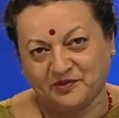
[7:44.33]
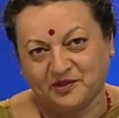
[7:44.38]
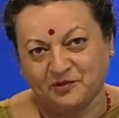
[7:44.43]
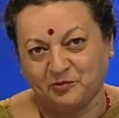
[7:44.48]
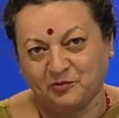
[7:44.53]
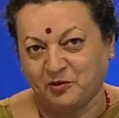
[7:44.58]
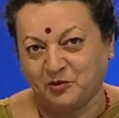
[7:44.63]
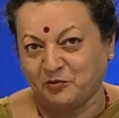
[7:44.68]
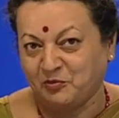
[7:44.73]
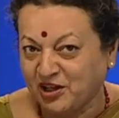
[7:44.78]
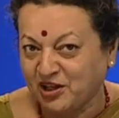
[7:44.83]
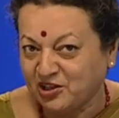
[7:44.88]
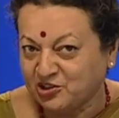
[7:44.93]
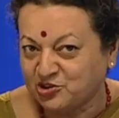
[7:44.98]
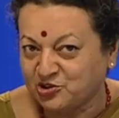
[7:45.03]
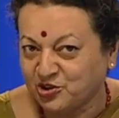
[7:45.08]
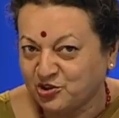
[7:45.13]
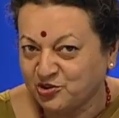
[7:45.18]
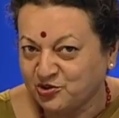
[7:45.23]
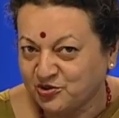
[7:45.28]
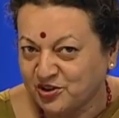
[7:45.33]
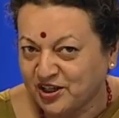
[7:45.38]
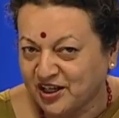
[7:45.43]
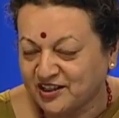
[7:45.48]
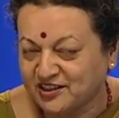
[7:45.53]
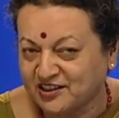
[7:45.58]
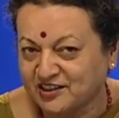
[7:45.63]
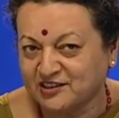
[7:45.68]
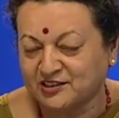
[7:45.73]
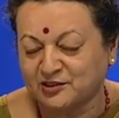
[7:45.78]
but make sure you
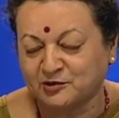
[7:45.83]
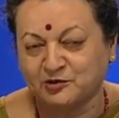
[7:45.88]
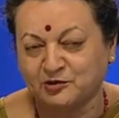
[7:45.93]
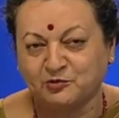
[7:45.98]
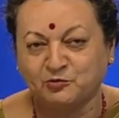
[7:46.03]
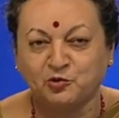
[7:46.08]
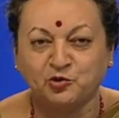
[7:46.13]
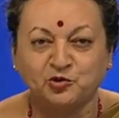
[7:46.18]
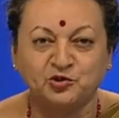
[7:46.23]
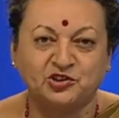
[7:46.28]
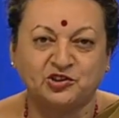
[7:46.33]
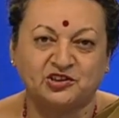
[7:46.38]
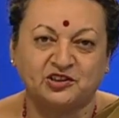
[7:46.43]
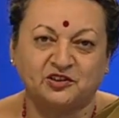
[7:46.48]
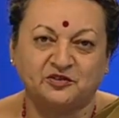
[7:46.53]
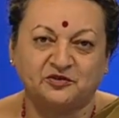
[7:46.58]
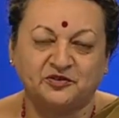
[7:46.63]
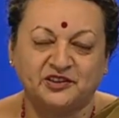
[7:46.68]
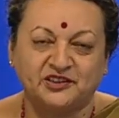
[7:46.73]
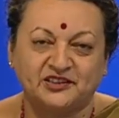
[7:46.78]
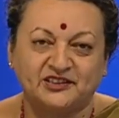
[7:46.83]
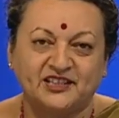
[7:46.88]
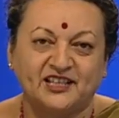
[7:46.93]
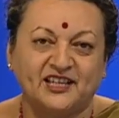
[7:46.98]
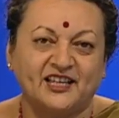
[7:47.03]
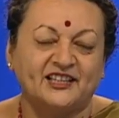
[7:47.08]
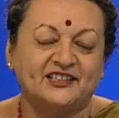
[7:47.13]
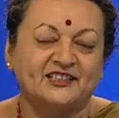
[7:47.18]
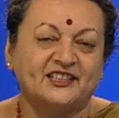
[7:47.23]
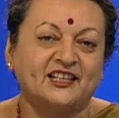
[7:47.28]
get a smooth surface,
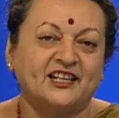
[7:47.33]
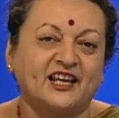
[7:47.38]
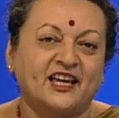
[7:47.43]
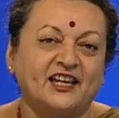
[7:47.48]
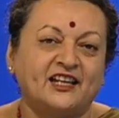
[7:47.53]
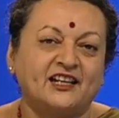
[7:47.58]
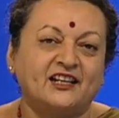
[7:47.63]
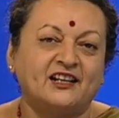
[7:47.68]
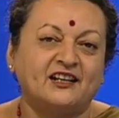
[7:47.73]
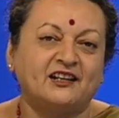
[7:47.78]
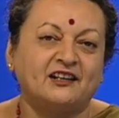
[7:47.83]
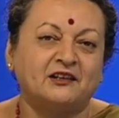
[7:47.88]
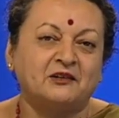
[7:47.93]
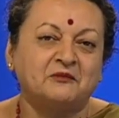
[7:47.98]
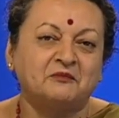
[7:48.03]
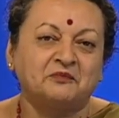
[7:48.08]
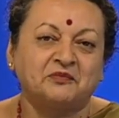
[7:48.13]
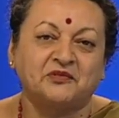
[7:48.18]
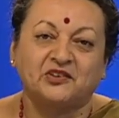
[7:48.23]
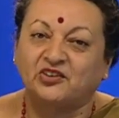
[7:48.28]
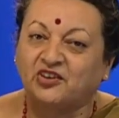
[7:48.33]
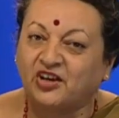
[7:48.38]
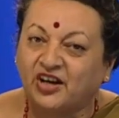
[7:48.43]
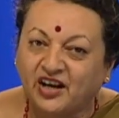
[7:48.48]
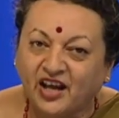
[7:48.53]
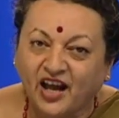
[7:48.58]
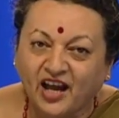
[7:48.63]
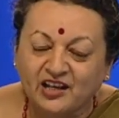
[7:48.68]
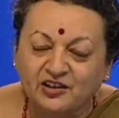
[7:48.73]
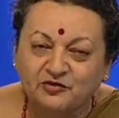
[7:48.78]
say like a
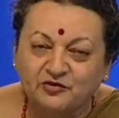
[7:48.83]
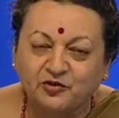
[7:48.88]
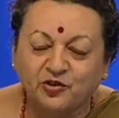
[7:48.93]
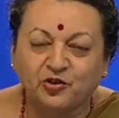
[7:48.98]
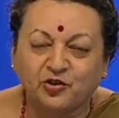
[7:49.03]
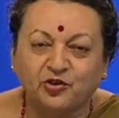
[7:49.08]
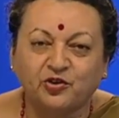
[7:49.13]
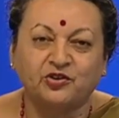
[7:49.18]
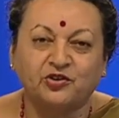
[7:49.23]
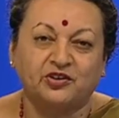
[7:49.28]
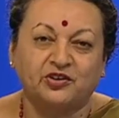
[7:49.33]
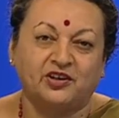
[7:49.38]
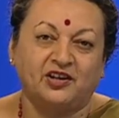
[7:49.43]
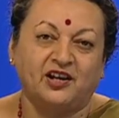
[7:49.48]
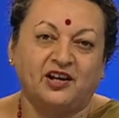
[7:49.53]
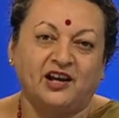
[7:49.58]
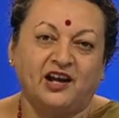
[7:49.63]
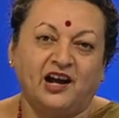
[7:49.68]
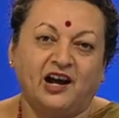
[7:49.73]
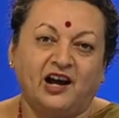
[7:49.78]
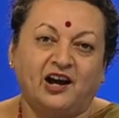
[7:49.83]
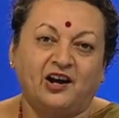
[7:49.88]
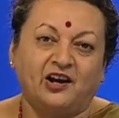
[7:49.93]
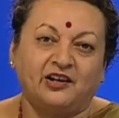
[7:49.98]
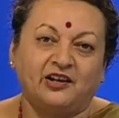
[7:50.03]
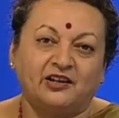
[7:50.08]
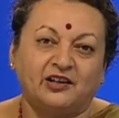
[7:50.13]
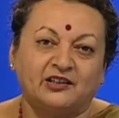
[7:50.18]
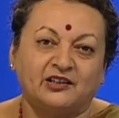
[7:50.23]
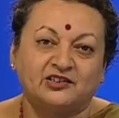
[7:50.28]
granite floor or
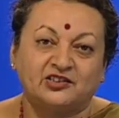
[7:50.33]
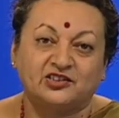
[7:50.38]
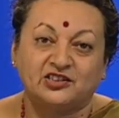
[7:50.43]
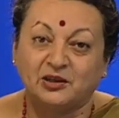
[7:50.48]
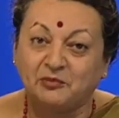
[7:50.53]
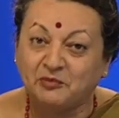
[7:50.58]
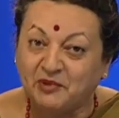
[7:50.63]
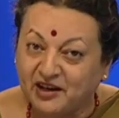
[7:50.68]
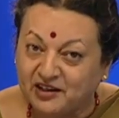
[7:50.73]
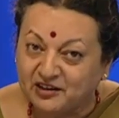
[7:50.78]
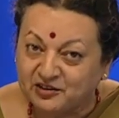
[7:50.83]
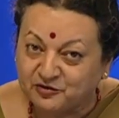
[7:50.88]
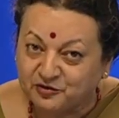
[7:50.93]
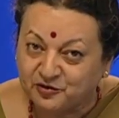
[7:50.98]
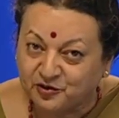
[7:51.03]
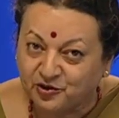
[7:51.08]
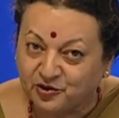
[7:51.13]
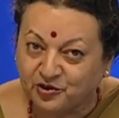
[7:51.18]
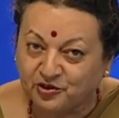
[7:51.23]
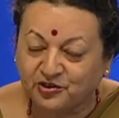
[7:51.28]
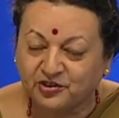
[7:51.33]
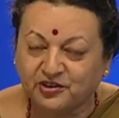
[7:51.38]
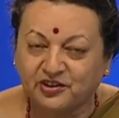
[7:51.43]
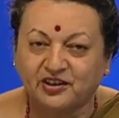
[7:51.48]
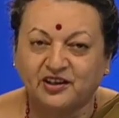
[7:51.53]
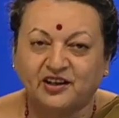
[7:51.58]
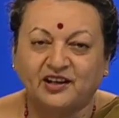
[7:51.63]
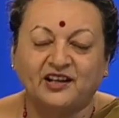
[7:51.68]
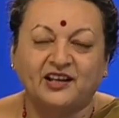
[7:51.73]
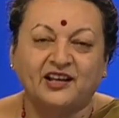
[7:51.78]
a cement floor.
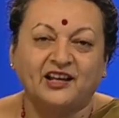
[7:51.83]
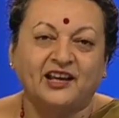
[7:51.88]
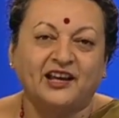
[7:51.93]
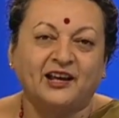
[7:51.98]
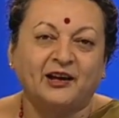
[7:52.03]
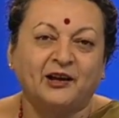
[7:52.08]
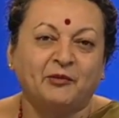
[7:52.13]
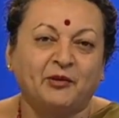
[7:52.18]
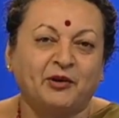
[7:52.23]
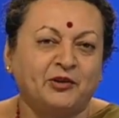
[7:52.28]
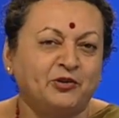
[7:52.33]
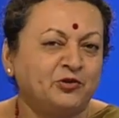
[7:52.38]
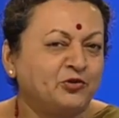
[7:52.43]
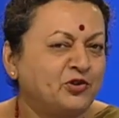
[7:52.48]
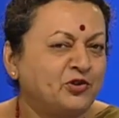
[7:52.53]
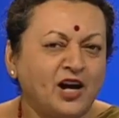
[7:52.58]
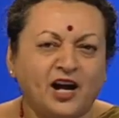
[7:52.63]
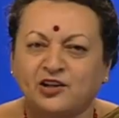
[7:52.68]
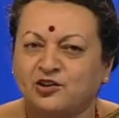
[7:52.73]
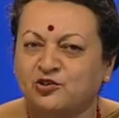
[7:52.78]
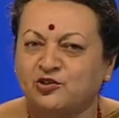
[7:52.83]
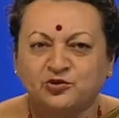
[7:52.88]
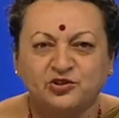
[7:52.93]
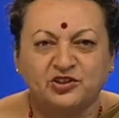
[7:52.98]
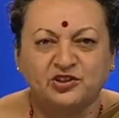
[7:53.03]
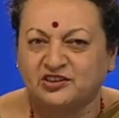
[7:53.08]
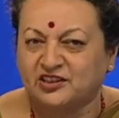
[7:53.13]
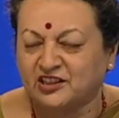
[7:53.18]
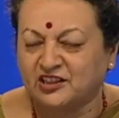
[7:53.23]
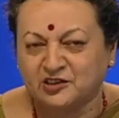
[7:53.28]
You can't do
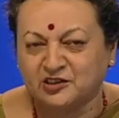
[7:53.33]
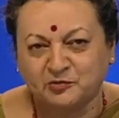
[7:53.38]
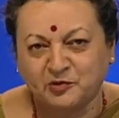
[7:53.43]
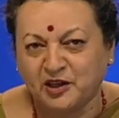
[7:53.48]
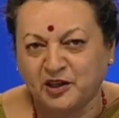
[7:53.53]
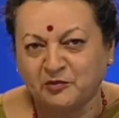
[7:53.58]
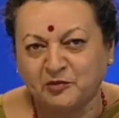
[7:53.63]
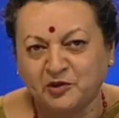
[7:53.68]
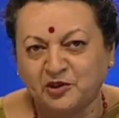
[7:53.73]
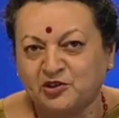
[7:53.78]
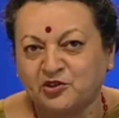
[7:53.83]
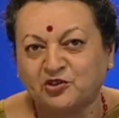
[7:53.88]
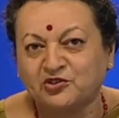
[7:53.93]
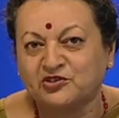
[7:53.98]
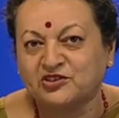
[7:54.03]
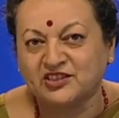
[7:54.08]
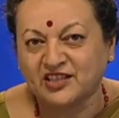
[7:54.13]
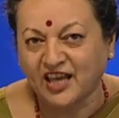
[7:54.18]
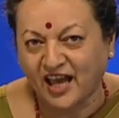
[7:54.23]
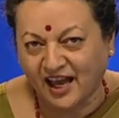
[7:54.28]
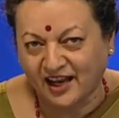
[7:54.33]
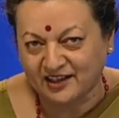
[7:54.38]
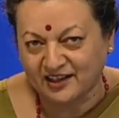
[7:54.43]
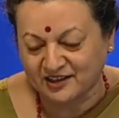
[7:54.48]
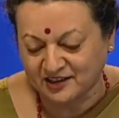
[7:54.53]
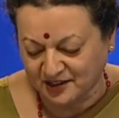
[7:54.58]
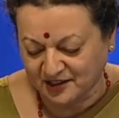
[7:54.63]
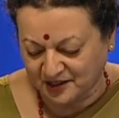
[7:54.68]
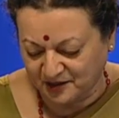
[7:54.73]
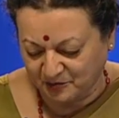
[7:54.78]
this experiment on sand
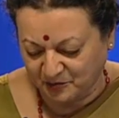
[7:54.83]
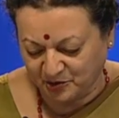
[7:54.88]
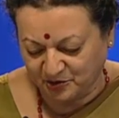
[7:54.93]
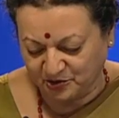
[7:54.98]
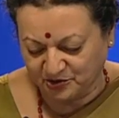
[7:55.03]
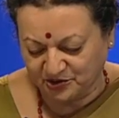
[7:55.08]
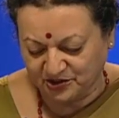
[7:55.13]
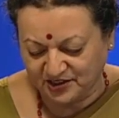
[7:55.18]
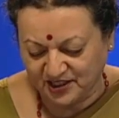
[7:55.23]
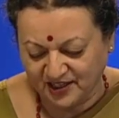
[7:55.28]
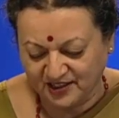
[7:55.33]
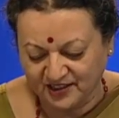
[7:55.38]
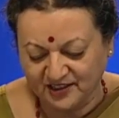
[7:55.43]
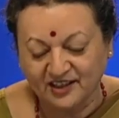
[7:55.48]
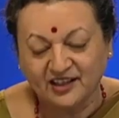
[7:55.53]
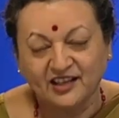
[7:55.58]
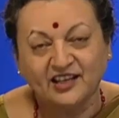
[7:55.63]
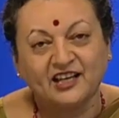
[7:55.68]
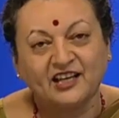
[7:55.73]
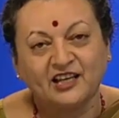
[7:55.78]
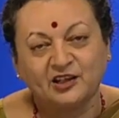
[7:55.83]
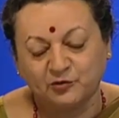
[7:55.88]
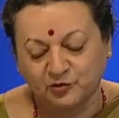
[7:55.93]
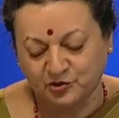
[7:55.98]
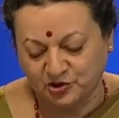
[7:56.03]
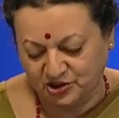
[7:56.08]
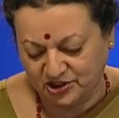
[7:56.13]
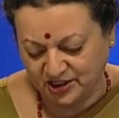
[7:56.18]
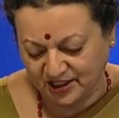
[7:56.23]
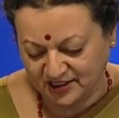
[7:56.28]
because then it would
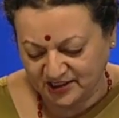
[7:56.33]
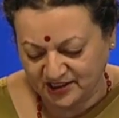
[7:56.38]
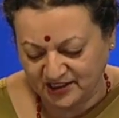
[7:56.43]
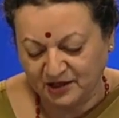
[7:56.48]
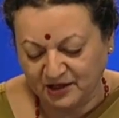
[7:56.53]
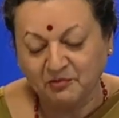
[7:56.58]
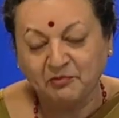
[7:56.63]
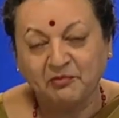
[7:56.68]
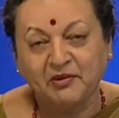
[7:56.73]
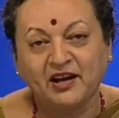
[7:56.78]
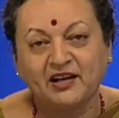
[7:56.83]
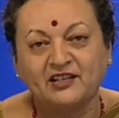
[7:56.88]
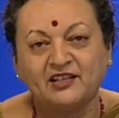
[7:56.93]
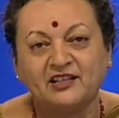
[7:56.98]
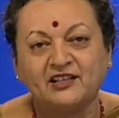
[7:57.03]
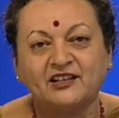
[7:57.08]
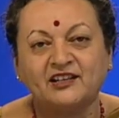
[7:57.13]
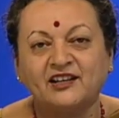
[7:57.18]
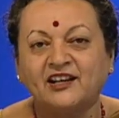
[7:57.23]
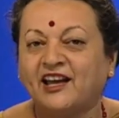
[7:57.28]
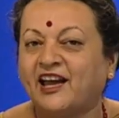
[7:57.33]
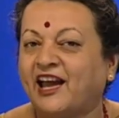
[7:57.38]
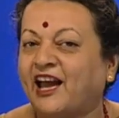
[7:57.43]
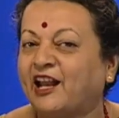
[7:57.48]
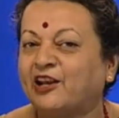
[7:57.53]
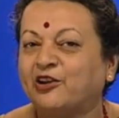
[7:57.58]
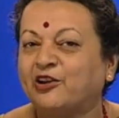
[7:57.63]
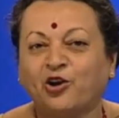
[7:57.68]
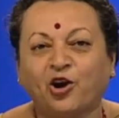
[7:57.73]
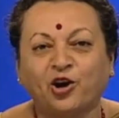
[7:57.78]
just embed here
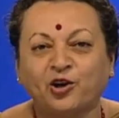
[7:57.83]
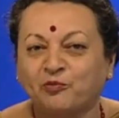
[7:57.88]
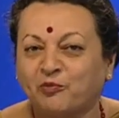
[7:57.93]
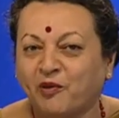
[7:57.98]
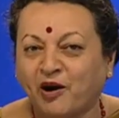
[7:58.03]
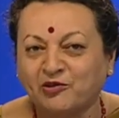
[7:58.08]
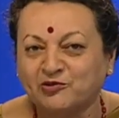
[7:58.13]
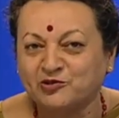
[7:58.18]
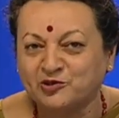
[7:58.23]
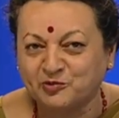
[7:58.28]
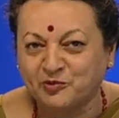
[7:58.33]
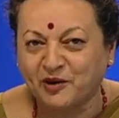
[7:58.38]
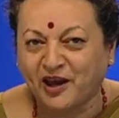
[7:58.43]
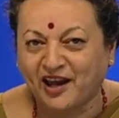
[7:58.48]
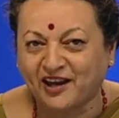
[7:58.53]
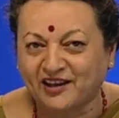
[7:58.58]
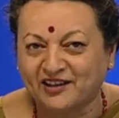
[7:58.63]
and not bounce back.